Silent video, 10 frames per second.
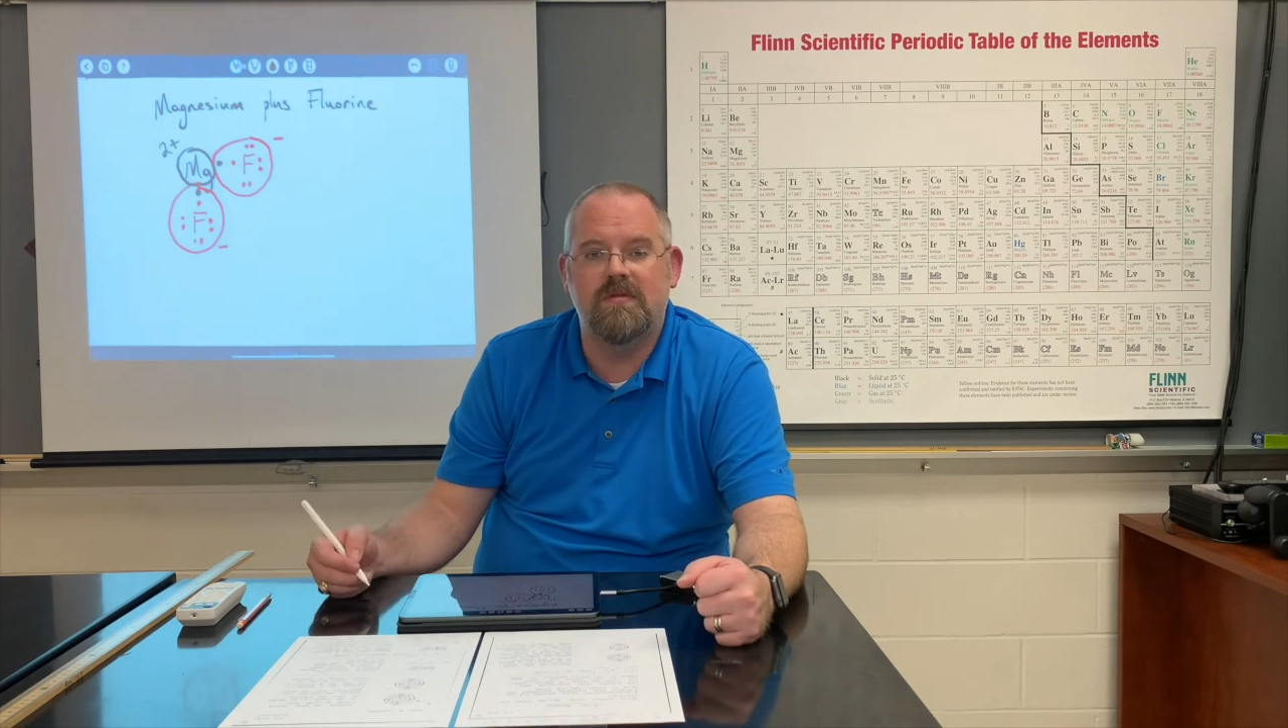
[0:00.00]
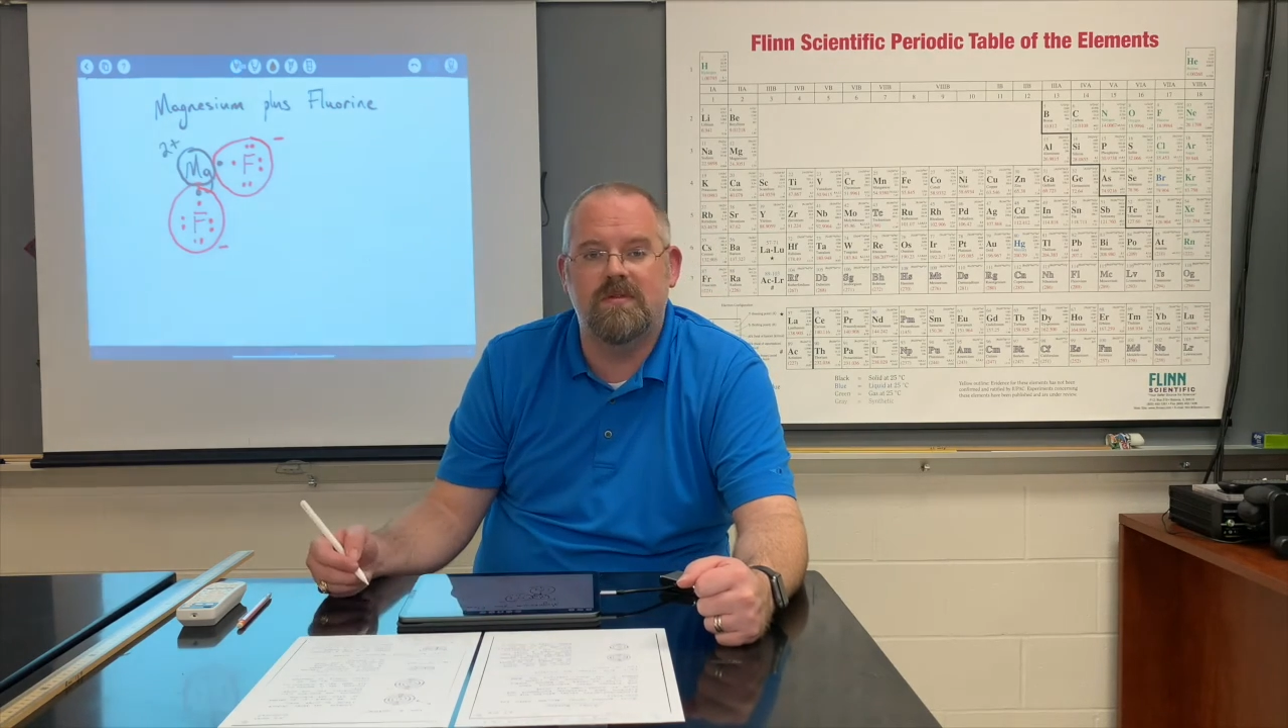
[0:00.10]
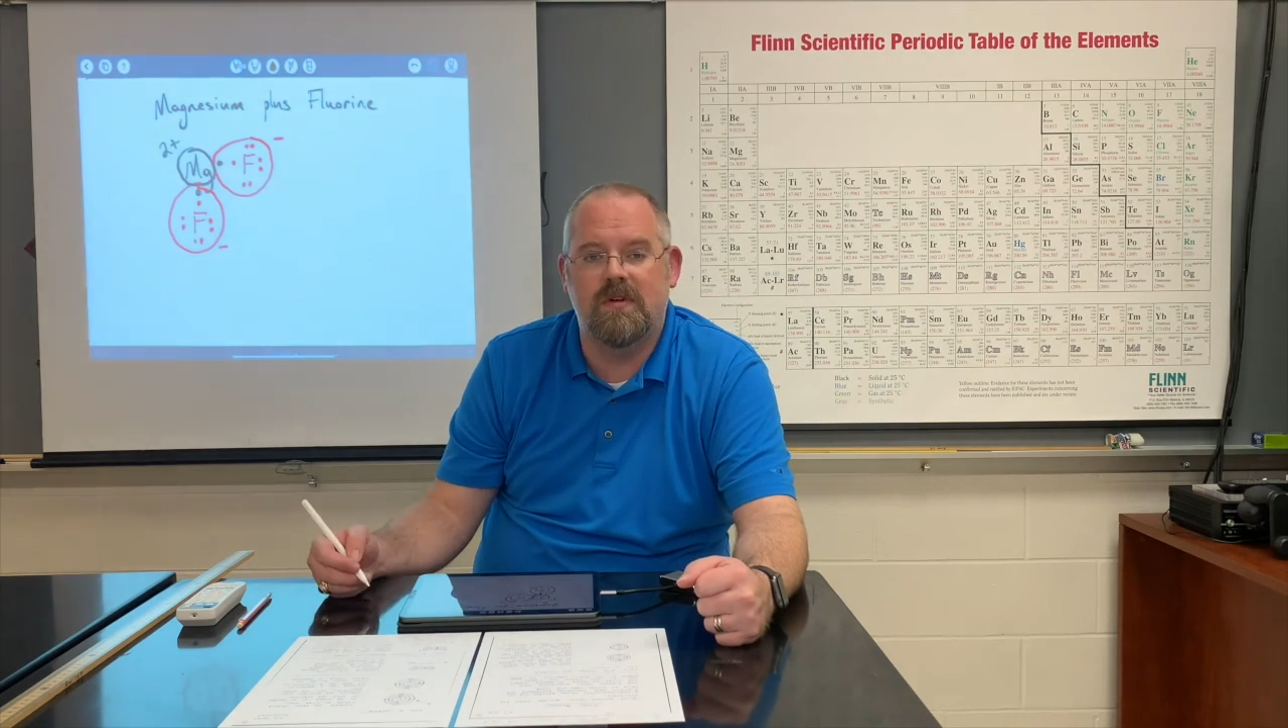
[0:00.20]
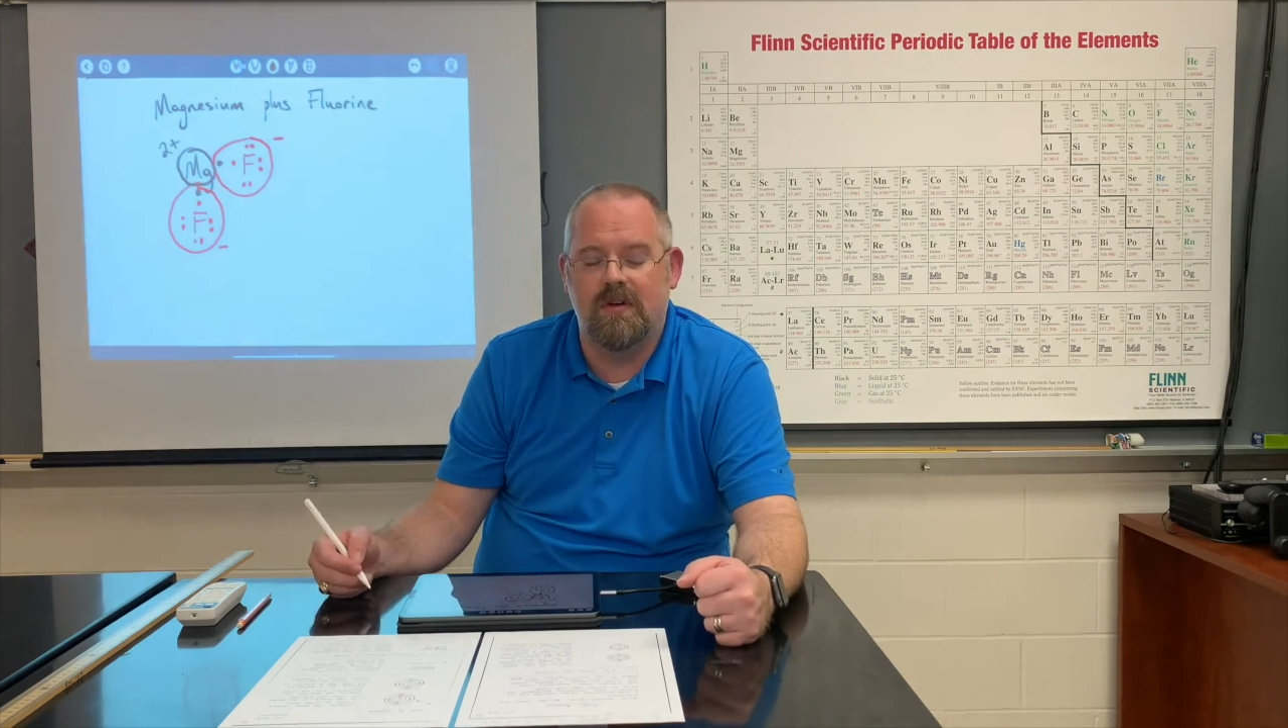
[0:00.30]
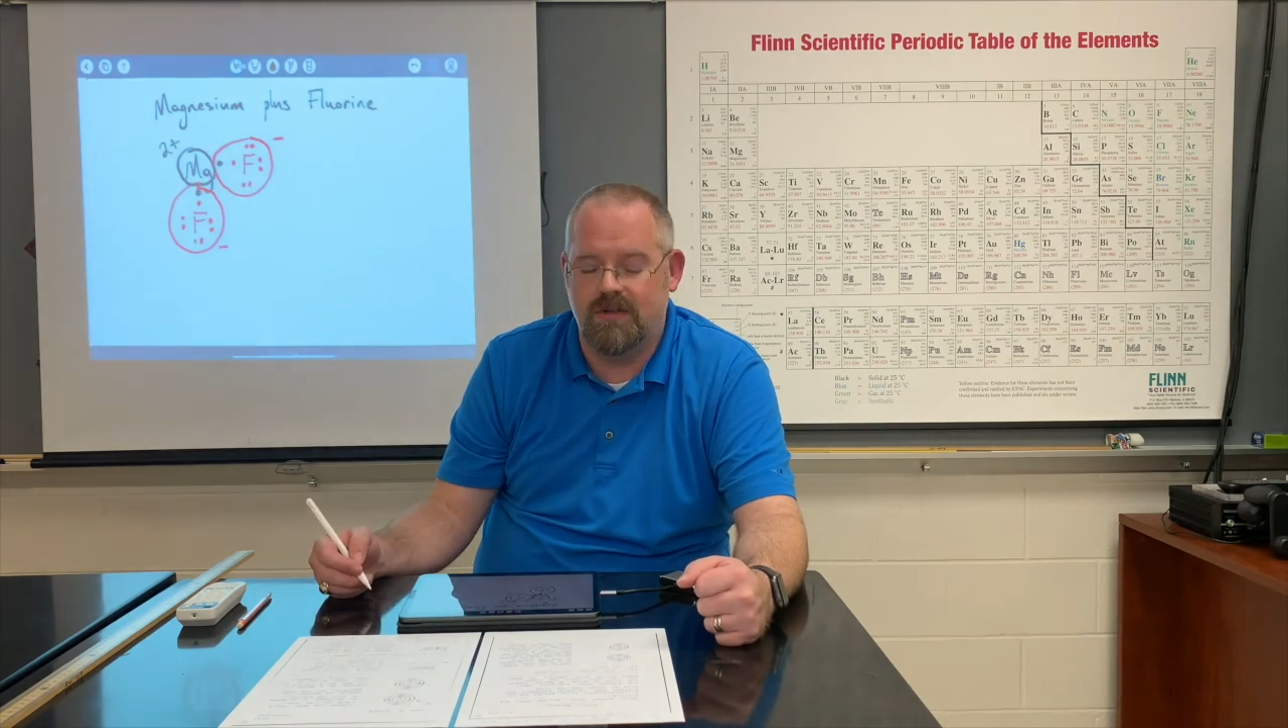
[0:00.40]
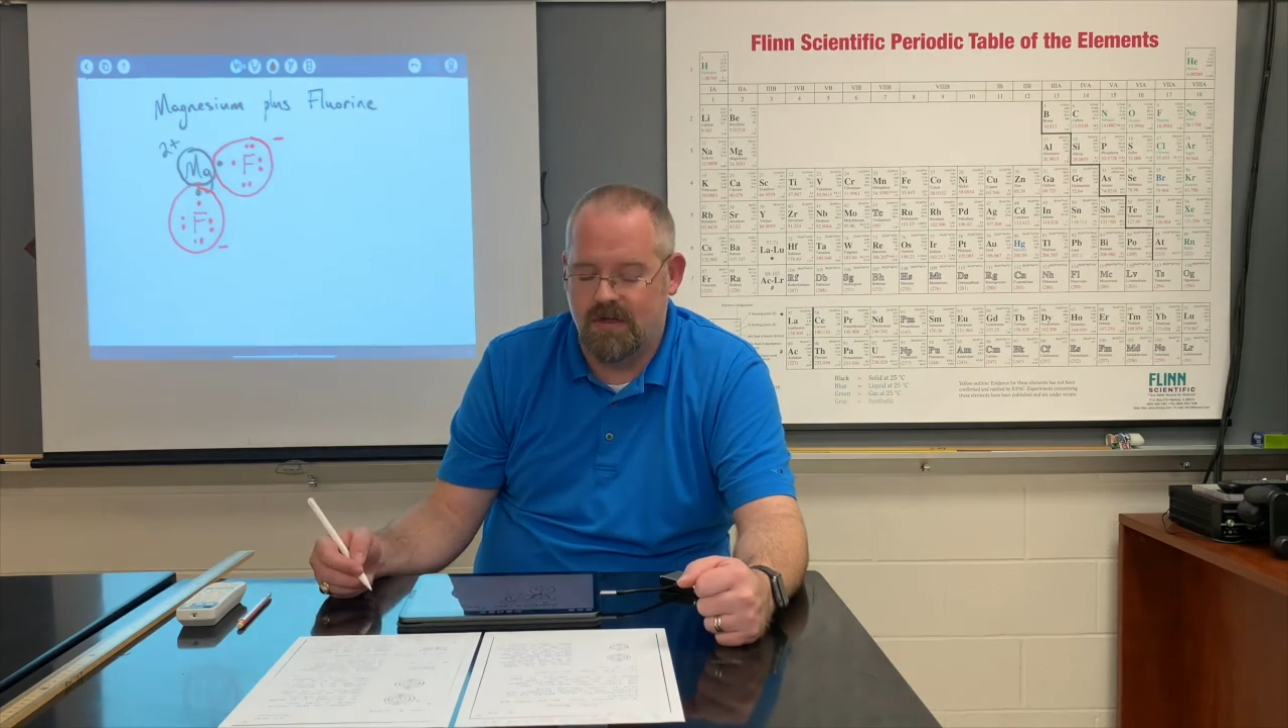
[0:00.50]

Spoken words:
charge.